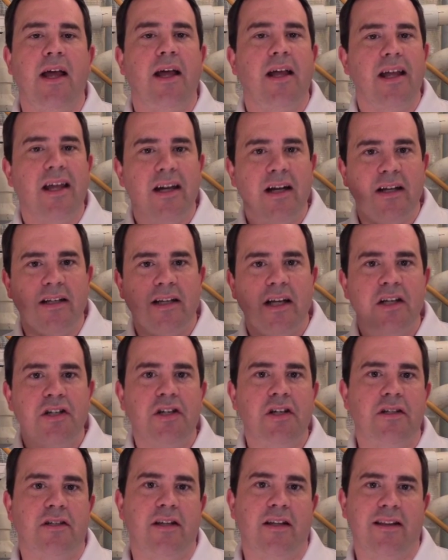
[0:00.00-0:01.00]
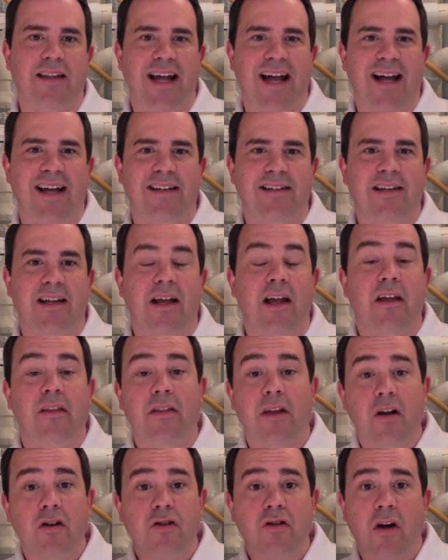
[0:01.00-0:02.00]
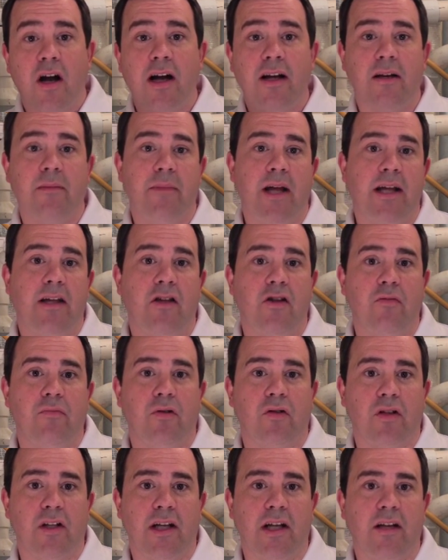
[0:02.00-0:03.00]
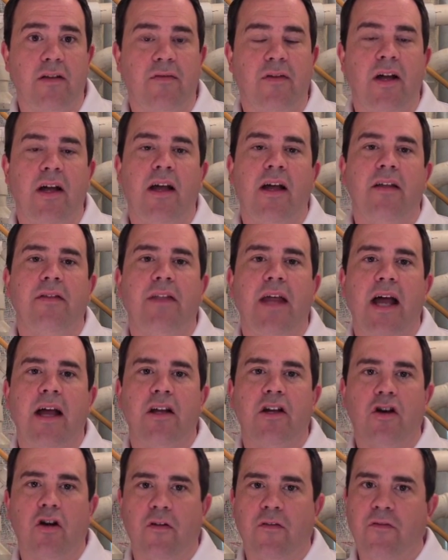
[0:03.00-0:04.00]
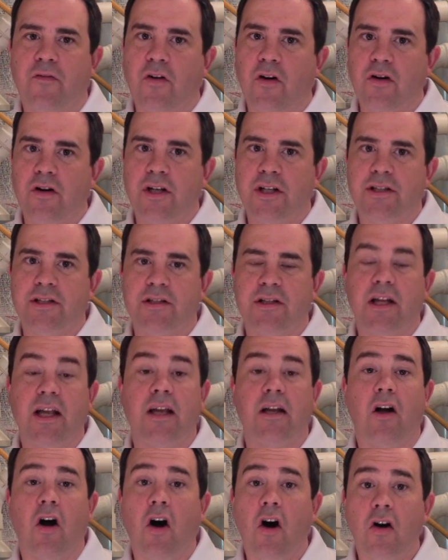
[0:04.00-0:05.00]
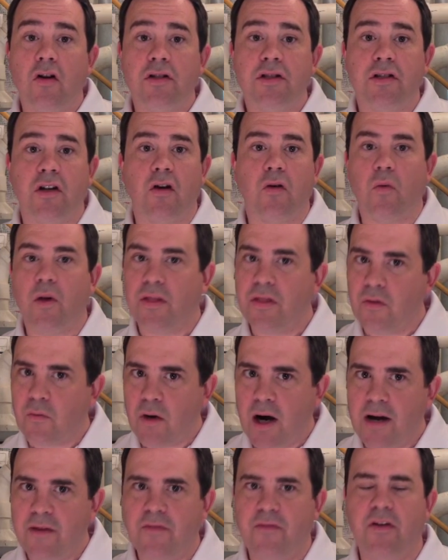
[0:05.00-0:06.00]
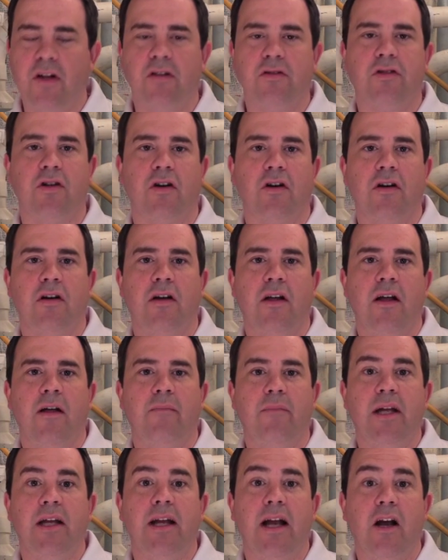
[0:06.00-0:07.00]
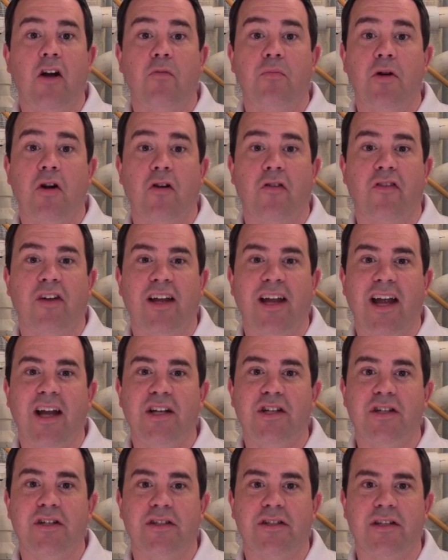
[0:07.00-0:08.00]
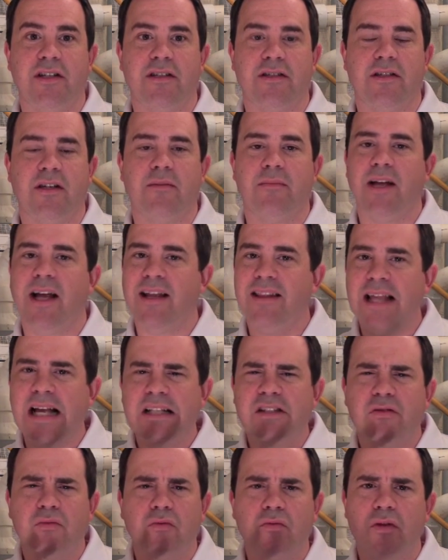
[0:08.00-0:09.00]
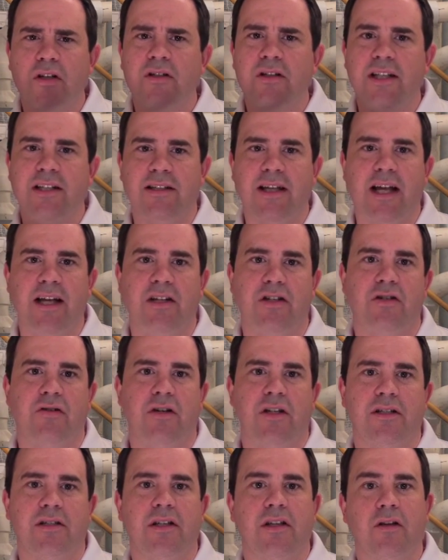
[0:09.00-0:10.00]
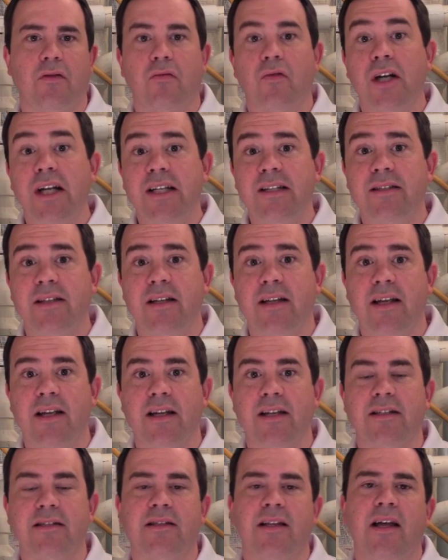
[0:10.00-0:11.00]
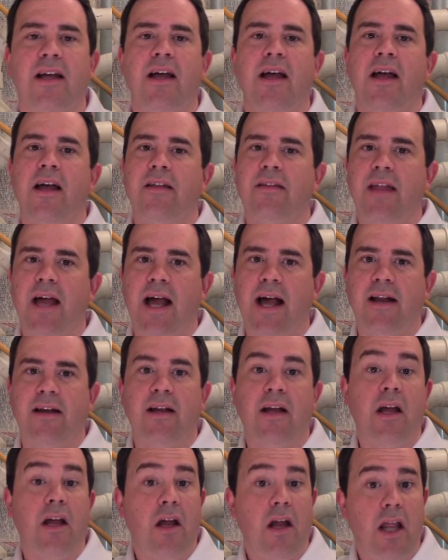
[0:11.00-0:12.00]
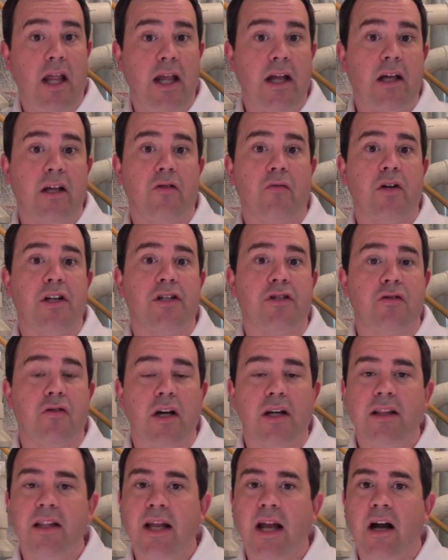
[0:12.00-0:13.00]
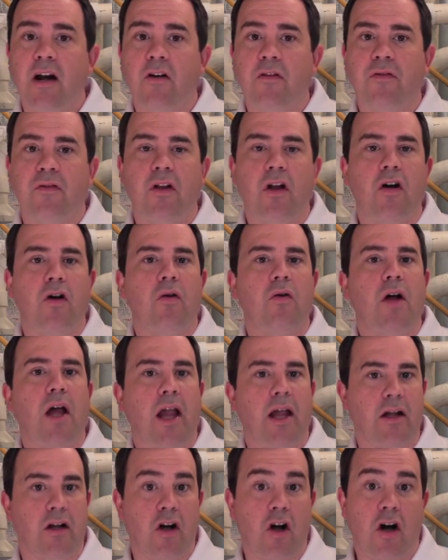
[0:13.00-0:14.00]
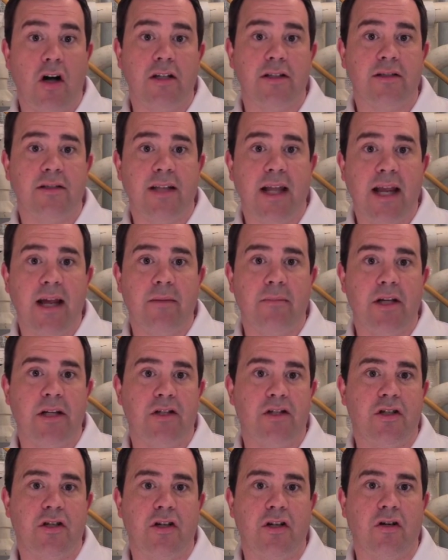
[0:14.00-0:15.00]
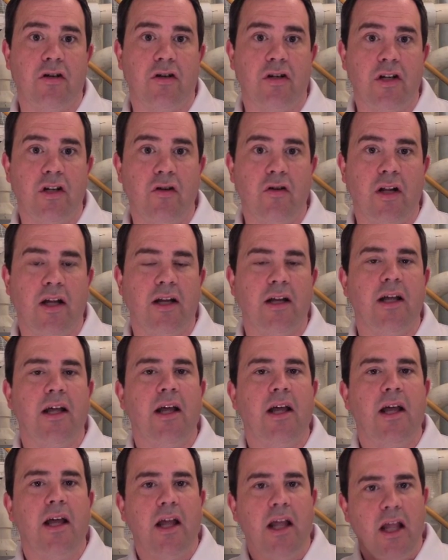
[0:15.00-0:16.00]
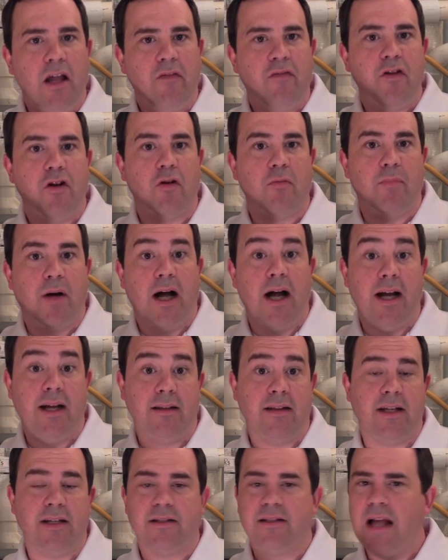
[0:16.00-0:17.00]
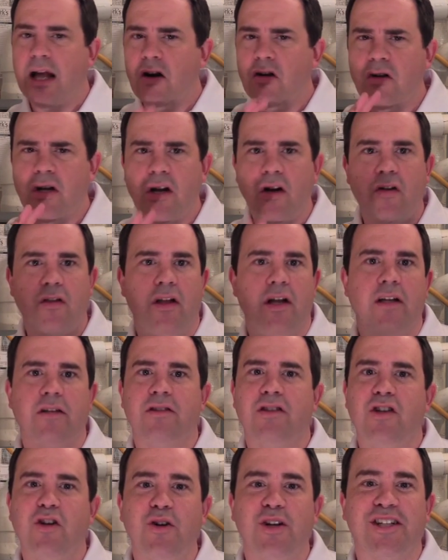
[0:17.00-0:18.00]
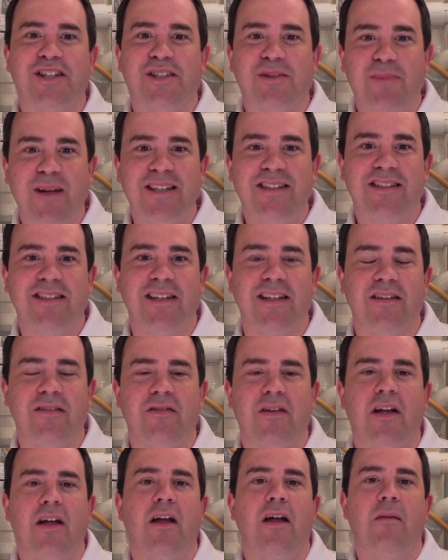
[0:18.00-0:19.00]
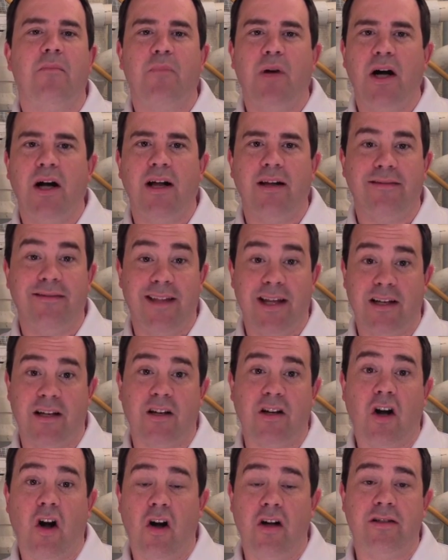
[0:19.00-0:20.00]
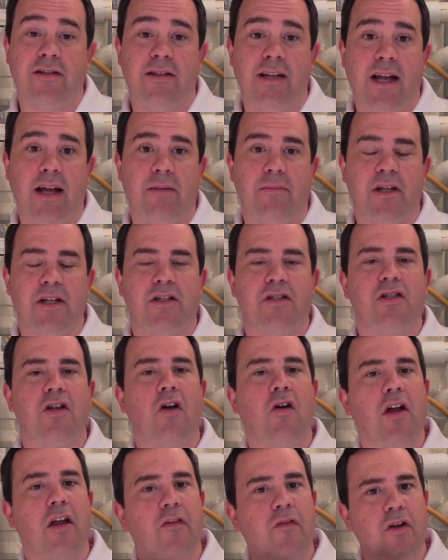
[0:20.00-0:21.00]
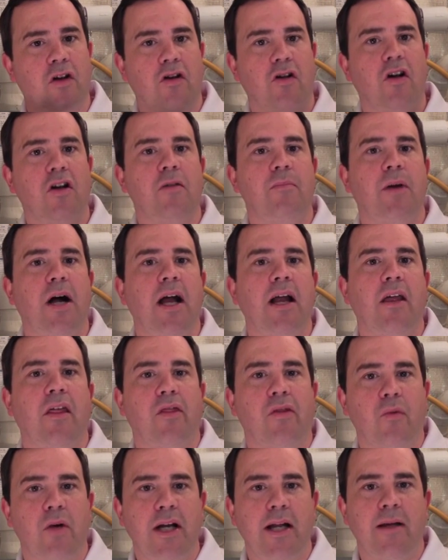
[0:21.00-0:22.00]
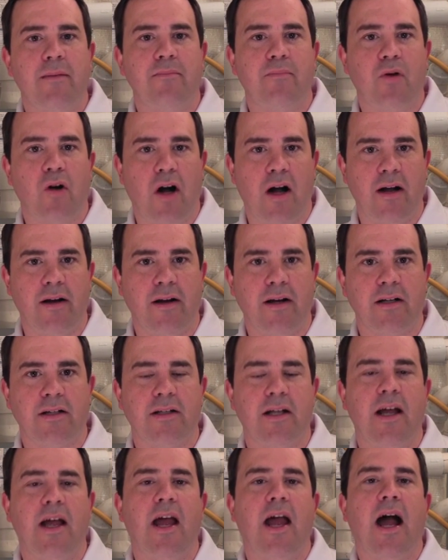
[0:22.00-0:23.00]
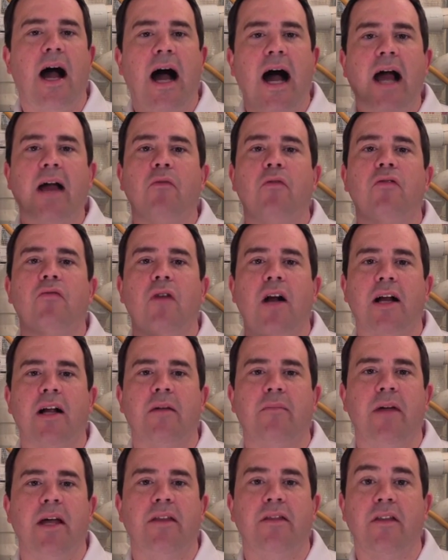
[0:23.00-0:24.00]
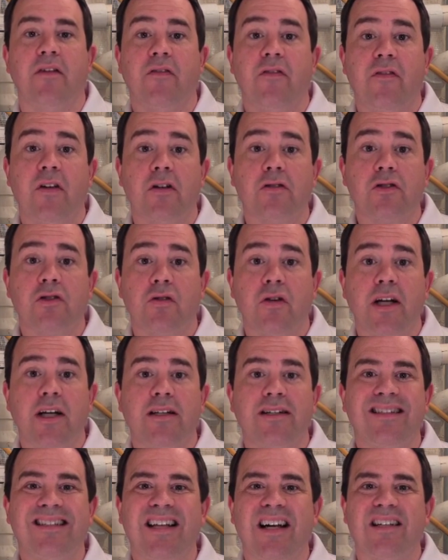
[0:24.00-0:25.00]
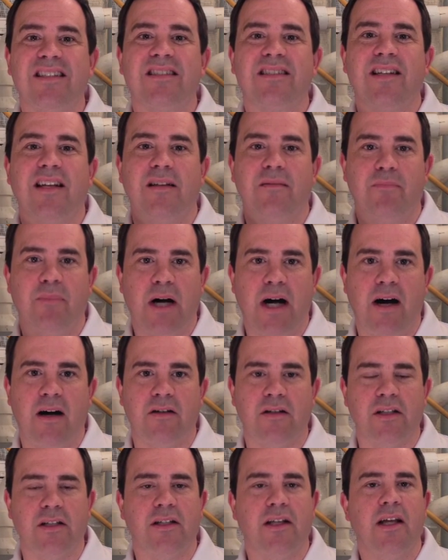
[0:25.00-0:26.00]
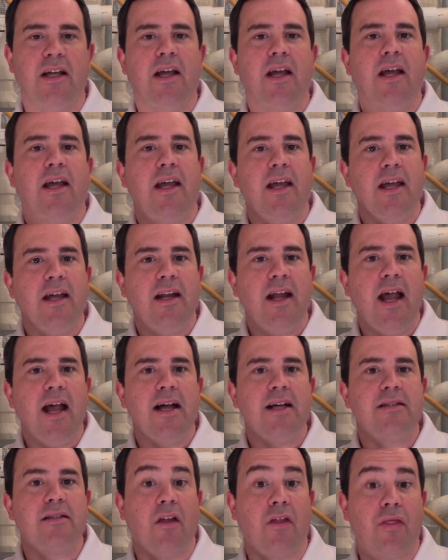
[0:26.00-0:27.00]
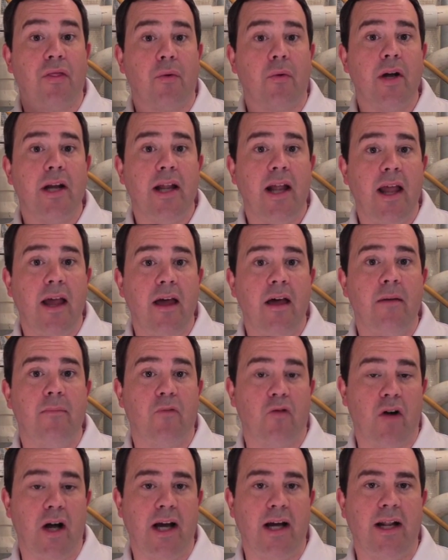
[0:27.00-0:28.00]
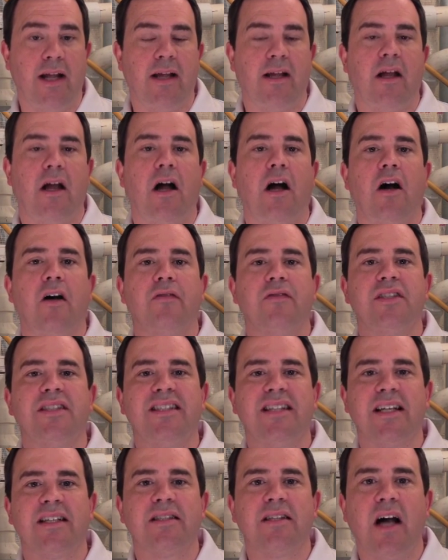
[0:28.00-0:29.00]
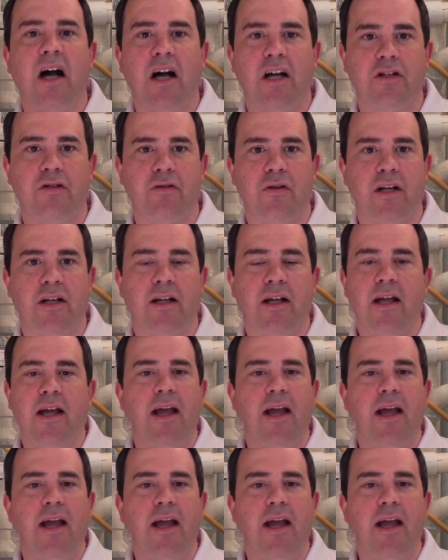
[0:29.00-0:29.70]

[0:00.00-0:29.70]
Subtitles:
In addition to that, they're trying to make you believe that your furnace can also, with the right filter, be an air purification system. And that's really dangerous. And the reason is that it can restrict the airflow and cause damage to your unit if you're buying these. Not only are they too expensive, but they could cause damage. So if you're going to buy a 3M product, I would recommend the Filtrete Dust and Pollen. It has a 3M rating of 600.